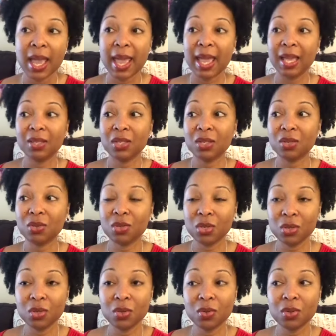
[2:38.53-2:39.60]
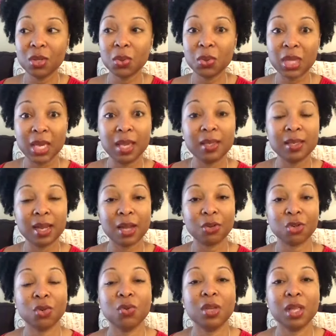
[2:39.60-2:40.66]
and to do the things that I
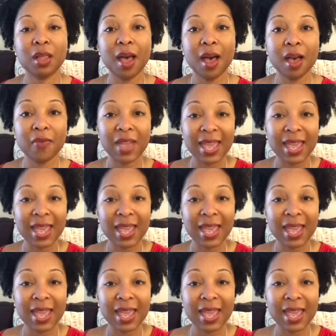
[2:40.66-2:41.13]
truly love.